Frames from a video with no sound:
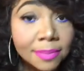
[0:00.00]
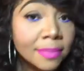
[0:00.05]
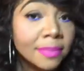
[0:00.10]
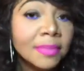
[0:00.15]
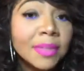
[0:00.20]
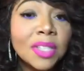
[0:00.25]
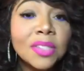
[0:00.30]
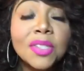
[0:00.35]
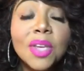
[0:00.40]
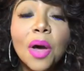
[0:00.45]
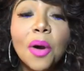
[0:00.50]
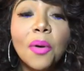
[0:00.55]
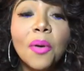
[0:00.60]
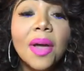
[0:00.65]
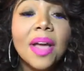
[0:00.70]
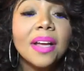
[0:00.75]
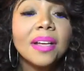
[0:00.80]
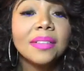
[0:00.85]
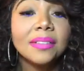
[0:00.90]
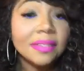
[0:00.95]
So
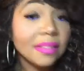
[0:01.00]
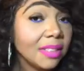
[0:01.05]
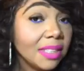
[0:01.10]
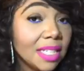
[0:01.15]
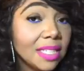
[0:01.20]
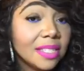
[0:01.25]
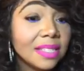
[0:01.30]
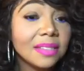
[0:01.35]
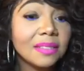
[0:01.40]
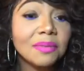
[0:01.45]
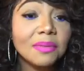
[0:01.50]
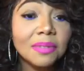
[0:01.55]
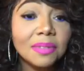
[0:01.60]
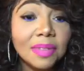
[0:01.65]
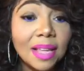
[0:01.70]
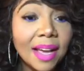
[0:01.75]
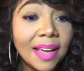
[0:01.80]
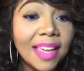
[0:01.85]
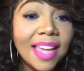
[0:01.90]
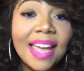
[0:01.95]
just,
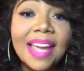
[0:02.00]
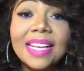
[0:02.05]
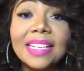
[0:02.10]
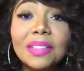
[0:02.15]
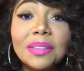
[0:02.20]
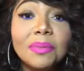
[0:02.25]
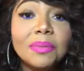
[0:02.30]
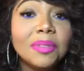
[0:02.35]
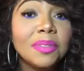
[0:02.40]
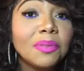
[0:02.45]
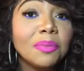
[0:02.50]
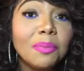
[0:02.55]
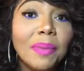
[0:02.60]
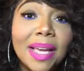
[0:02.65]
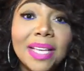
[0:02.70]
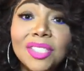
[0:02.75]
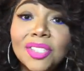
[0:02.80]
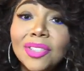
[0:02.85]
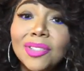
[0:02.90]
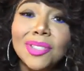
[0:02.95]
again,
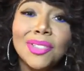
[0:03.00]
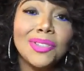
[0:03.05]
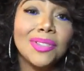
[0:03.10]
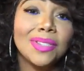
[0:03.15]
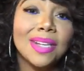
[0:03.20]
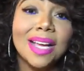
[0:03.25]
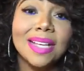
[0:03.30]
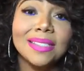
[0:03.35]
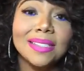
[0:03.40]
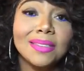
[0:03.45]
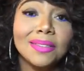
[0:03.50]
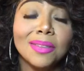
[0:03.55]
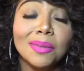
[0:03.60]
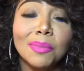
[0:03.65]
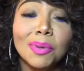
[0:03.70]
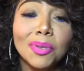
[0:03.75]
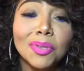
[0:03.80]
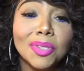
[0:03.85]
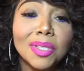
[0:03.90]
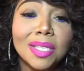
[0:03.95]
make sure that you're not still
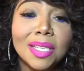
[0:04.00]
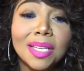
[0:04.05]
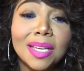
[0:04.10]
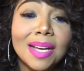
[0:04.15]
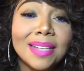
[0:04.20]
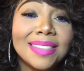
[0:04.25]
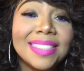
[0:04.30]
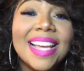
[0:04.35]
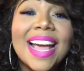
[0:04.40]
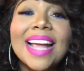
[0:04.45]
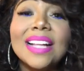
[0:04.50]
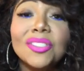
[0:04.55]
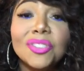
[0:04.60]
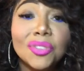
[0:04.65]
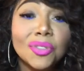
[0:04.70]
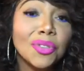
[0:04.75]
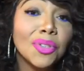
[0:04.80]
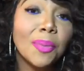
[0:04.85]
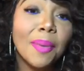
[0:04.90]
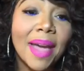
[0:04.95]
emotionally attached
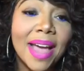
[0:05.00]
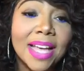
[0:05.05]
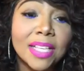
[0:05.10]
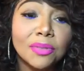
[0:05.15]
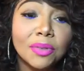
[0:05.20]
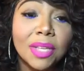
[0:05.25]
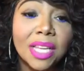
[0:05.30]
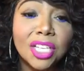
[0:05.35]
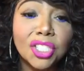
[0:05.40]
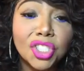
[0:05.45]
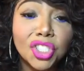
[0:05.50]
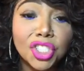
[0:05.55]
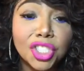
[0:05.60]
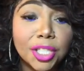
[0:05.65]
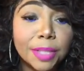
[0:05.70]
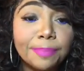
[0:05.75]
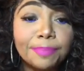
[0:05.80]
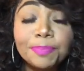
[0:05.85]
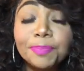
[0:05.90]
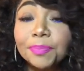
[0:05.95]
to your past
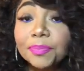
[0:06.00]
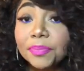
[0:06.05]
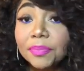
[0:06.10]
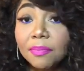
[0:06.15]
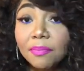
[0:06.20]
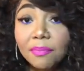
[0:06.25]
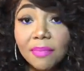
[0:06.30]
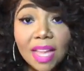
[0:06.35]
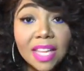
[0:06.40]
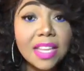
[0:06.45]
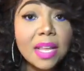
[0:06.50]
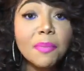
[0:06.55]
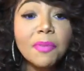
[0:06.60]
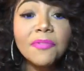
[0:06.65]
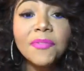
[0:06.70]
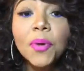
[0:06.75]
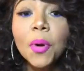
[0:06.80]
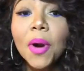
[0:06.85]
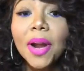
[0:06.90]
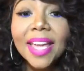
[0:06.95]
relationship. Number
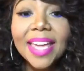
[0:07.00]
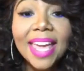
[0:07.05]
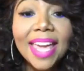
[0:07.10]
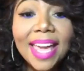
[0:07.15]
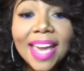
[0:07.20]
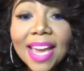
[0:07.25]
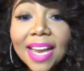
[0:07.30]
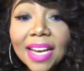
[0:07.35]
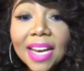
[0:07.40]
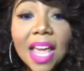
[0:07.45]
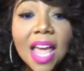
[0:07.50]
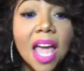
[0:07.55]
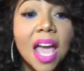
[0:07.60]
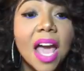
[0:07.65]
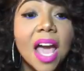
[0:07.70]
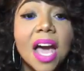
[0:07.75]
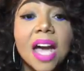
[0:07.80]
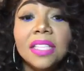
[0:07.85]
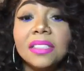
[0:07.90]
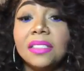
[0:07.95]
4, again,
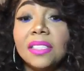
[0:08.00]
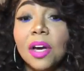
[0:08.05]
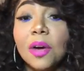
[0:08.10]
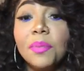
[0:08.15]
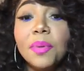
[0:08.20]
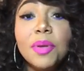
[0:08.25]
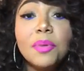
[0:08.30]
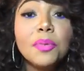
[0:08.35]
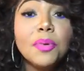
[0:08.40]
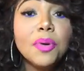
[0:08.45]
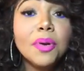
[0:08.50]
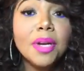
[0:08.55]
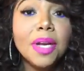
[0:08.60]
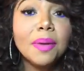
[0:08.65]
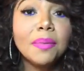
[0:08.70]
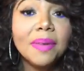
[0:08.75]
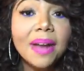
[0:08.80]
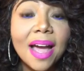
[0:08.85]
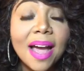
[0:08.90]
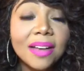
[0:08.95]
don't be rude and
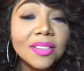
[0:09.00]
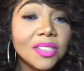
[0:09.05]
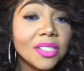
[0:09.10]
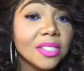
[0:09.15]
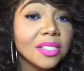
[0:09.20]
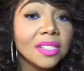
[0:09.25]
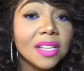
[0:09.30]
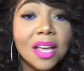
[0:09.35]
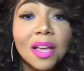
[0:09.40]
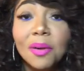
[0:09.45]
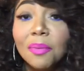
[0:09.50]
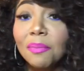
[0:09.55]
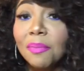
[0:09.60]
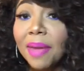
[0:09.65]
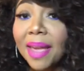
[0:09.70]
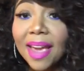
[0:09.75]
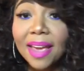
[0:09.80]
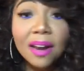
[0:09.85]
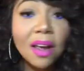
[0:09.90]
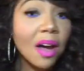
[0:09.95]
obnoxious.
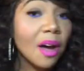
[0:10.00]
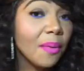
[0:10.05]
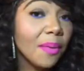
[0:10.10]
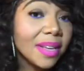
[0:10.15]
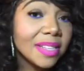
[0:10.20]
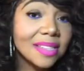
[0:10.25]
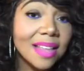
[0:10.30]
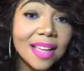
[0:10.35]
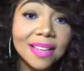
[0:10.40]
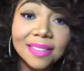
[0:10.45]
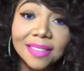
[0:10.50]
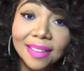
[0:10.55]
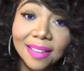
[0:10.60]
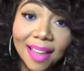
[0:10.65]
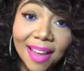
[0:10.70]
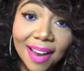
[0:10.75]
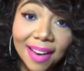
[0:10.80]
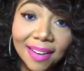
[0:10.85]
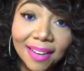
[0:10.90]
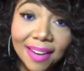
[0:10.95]
Man always likes a
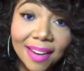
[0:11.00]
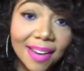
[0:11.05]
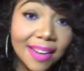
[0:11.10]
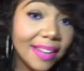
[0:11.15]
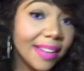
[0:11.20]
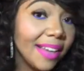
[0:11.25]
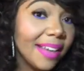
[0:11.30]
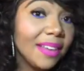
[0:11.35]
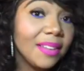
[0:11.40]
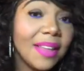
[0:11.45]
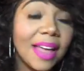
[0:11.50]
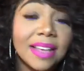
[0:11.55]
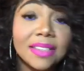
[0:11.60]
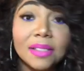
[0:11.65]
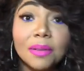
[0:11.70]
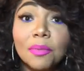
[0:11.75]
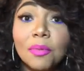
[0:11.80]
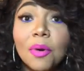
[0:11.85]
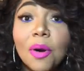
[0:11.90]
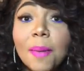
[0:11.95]
lady, honey. He
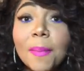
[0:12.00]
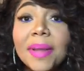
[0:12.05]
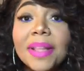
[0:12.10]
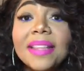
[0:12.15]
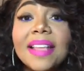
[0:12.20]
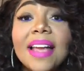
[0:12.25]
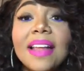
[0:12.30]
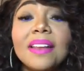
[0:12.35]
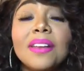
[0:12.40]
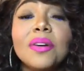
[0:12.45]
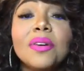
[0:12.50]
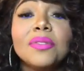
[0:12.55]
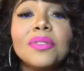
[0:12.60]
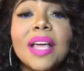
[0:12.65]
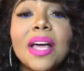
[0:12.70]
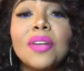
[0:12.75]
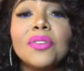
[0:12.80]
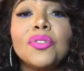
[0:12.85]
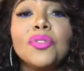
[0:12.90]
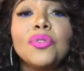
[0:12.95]
likes a woman that knows
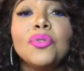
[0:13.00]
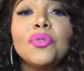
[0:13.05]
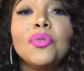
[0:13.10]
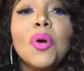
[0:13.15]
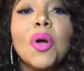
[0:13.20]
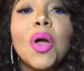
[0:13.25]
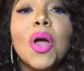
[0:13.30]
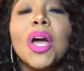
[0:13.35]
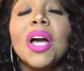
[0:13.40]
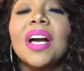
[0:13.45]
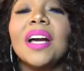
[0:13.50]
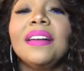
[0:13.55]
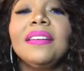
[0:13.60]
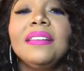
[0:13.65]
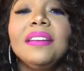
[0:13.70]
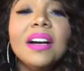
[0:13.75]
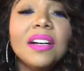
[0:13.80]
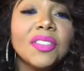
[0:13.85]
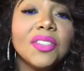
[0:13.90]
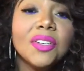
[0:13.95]
how to
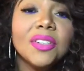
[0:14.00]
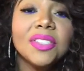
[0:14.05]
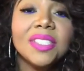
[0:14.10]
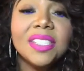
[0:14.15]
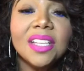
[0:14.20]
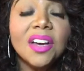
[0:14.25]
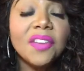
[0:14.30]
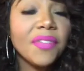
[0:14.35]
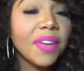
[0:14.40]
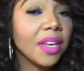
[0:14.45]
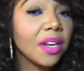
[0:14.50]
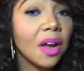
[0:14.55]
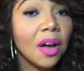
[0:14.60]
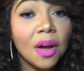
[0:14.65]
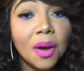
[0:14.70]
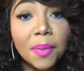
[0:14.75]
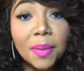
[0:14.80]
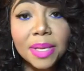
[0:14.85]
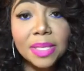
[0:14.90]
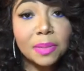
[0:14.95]
conduct herself and
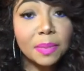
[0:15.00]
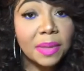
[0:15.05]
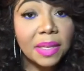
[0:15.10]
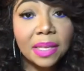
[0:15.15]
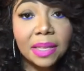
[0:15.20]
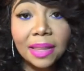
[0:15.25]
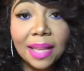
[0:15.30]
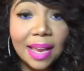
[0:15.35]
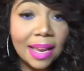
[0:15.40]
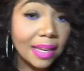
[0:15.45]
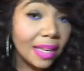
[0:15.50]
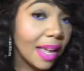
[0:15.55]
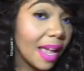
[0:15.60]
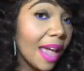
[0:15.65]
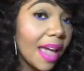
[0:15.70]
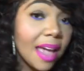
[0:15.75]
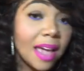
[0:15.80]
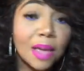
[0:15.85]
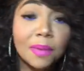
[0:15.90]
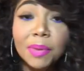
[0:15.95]
always be a lady
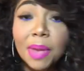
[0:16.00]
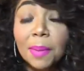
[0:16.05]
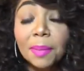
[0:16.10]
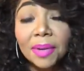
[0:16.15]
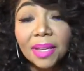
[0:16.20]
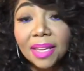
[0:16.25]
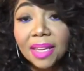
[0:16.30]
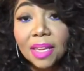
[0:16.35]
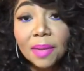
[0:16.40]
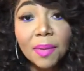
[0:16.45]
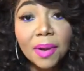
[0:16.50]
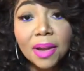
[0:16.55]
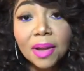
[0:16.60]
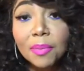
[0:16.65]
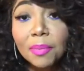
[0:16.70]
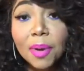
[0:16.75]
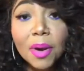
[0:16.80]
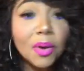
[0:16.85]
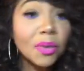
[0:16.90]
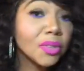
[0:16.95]
and be able to keep her
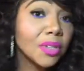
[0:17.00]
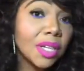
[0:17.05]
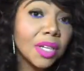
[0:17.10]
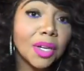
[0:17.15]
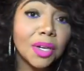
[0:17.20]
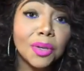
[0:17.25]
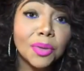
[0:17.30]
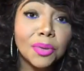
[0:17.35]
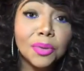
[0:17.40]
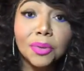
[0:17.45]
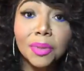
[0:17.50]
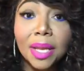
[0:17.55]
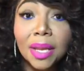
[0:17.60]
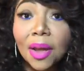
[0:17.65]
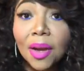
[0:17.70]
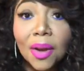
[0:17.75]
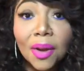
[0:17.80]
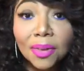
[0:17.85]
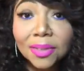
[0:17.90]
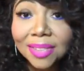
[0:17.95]
composure and her cool
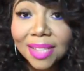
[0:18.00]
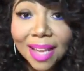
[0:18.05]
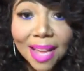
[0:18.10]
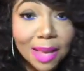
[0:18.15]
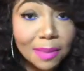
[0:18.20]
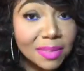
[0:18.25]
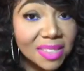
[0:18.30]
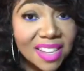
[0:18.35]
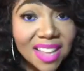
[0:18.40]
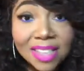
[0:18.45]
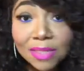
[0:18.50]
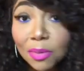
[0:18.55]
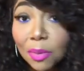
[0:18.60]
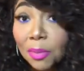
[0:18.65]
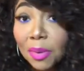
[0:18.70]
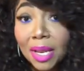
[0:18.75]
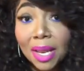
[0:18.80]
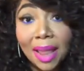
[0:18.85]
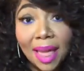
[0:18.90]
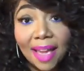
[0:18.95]
at all times. That's
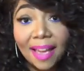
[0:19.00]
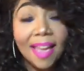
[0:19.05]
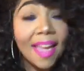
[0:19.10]
what we like.